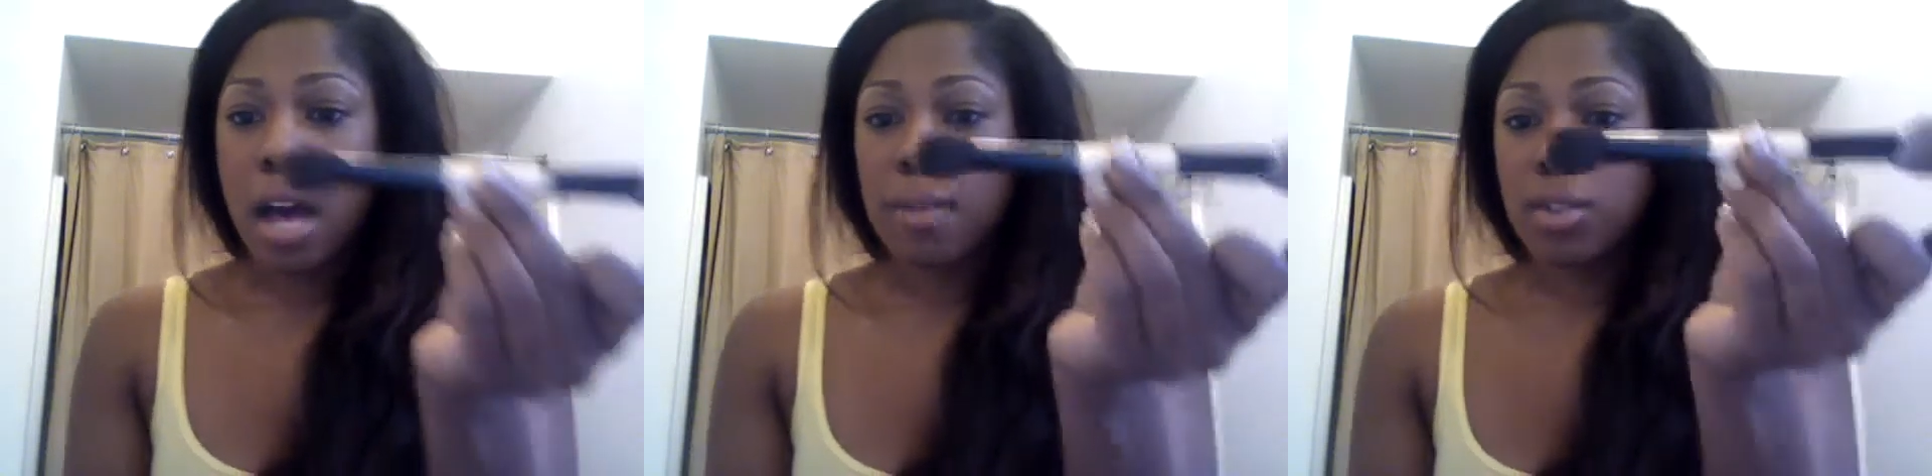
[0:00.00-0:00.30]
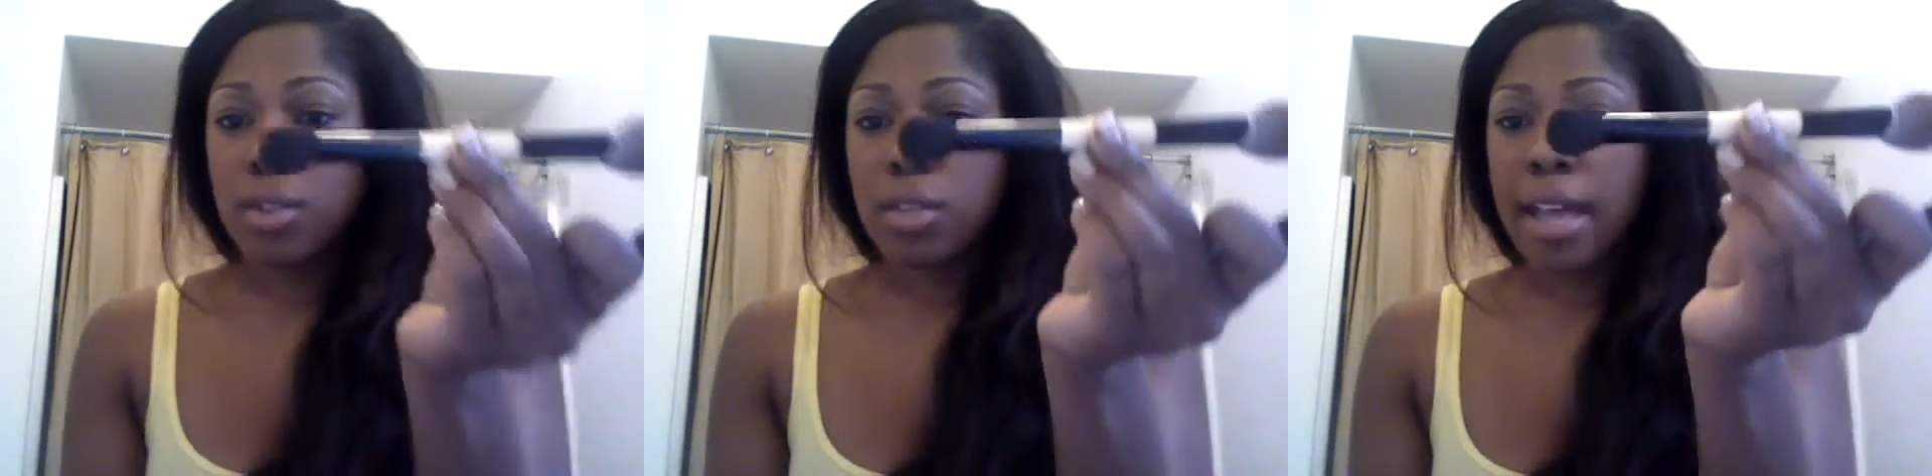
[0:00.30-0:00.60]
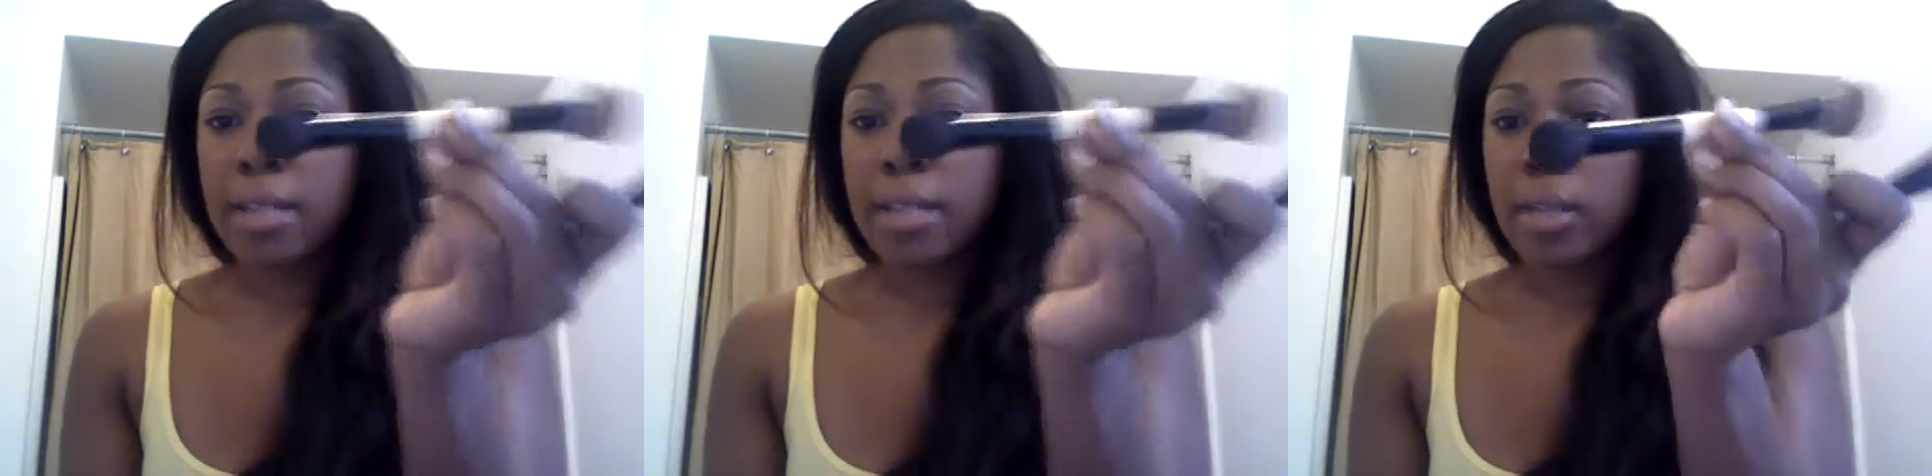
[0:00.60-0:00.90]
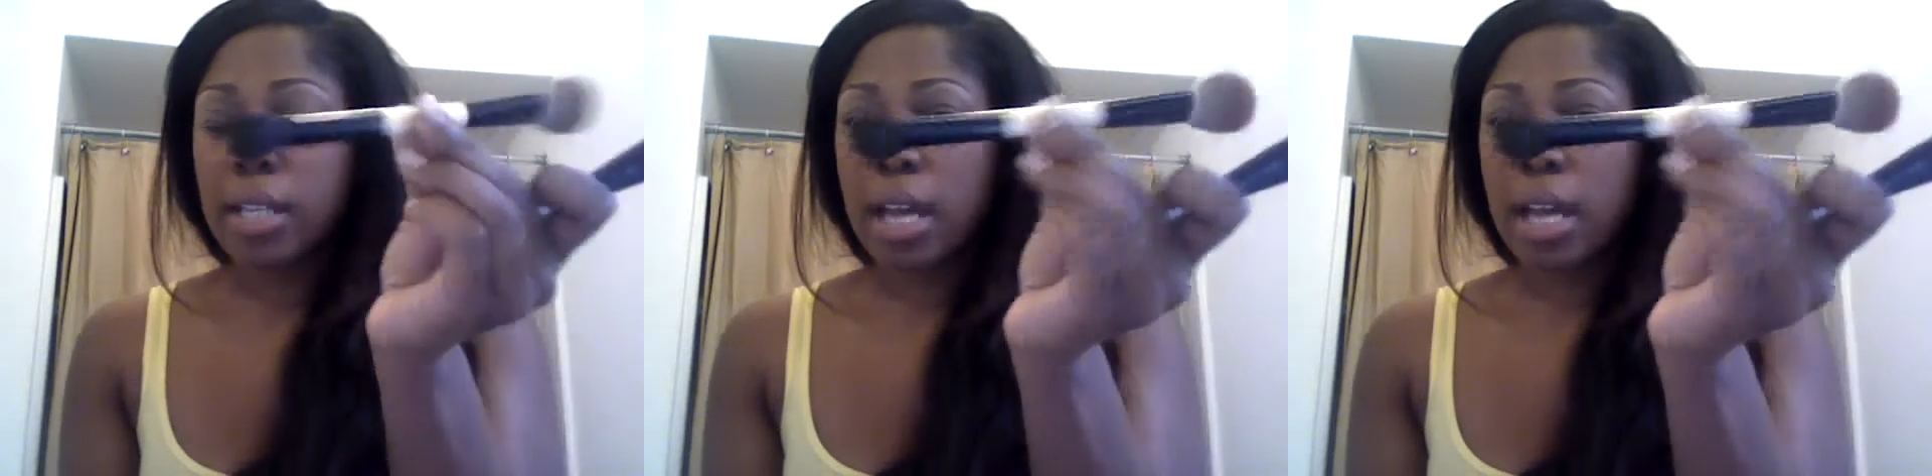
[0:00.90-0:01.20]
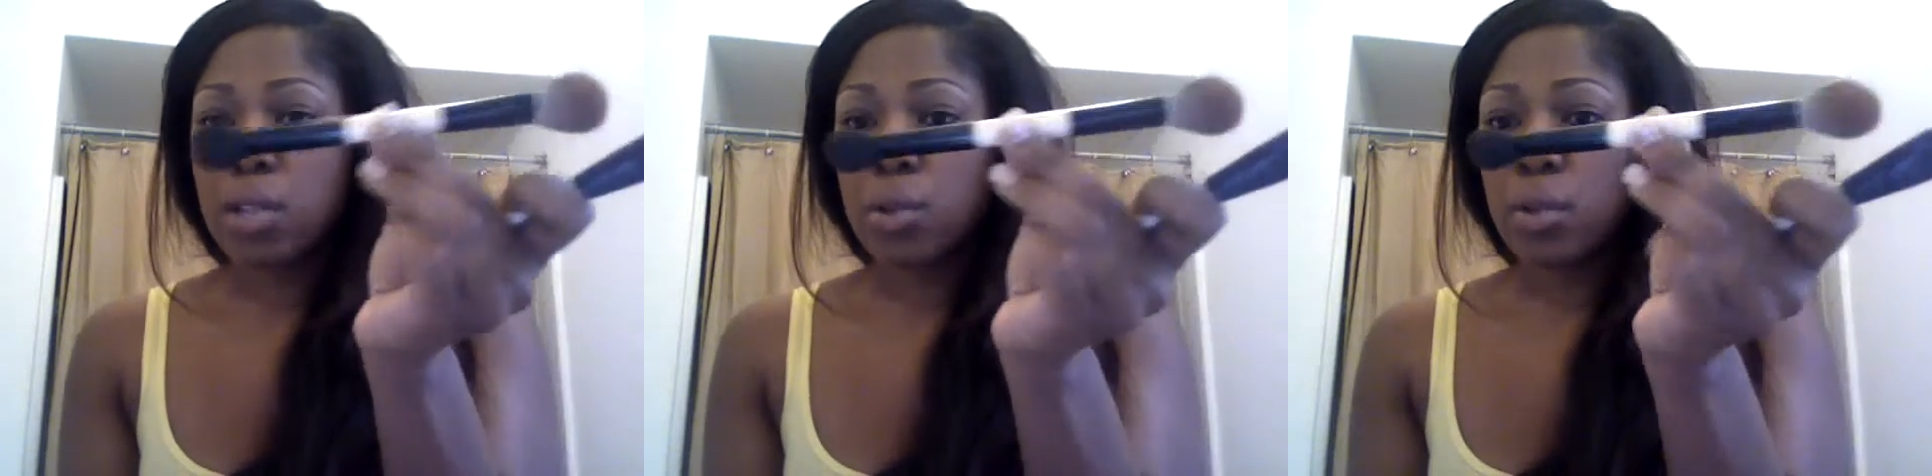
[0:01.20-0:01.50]
2 sides, one to
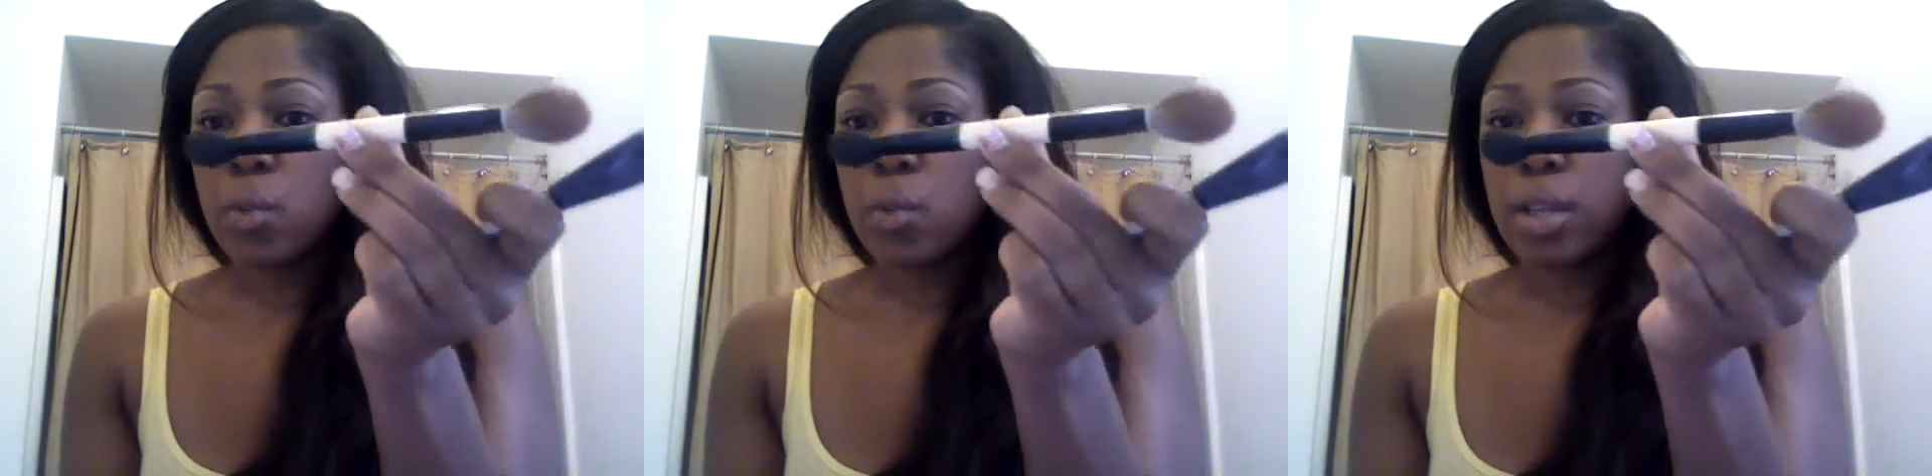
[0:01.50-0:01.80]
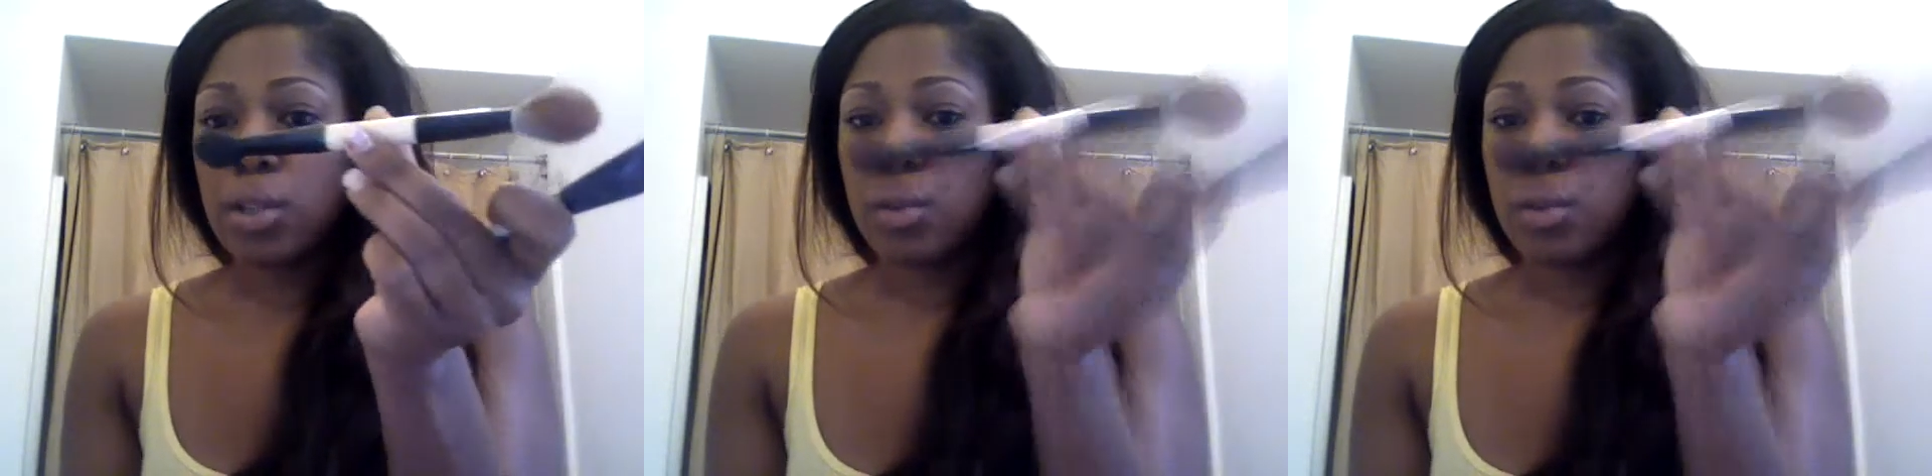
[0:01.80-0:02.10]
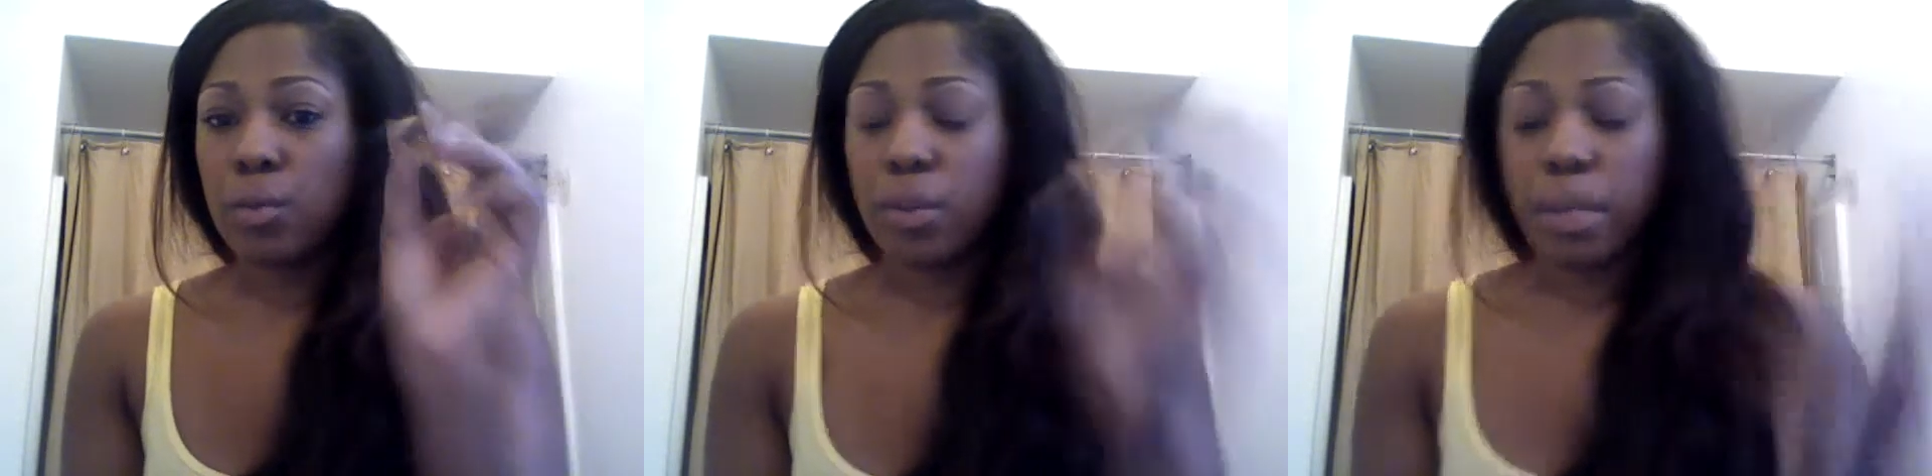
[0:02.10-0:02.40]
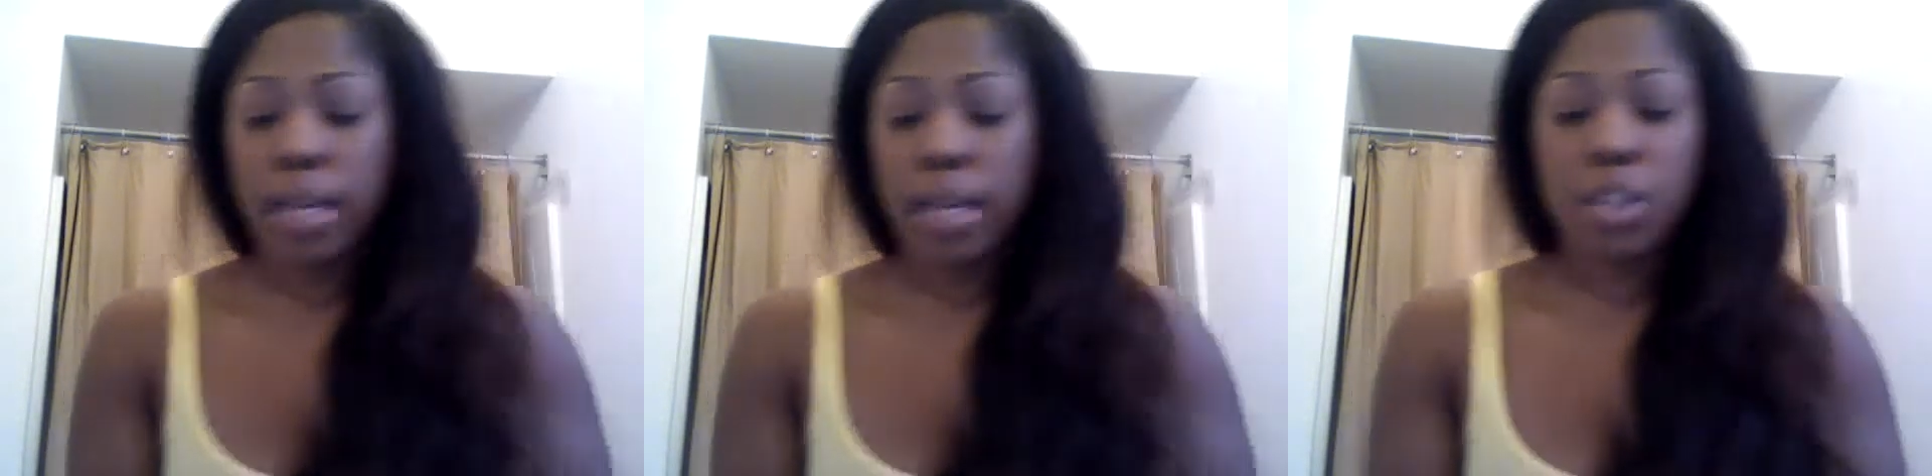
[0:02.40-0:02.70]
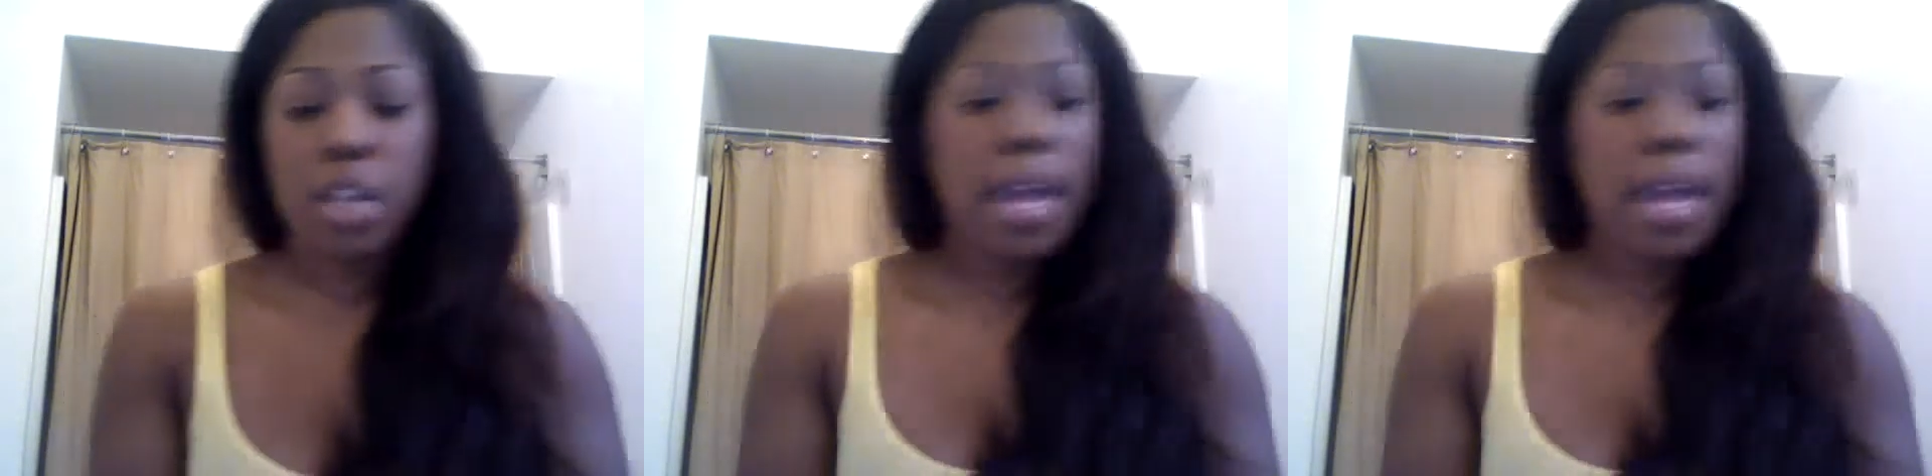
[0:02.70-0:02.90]
contour, 1, 2 for blush.